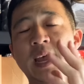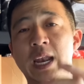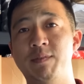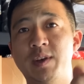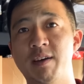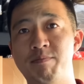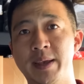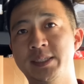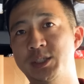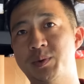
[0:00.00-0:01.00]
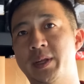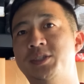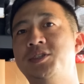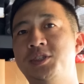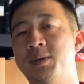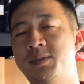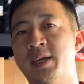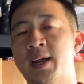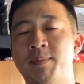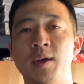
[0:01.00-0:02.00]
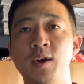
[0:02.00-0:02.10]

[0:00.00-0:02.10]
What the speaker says: And if you have business relationships set up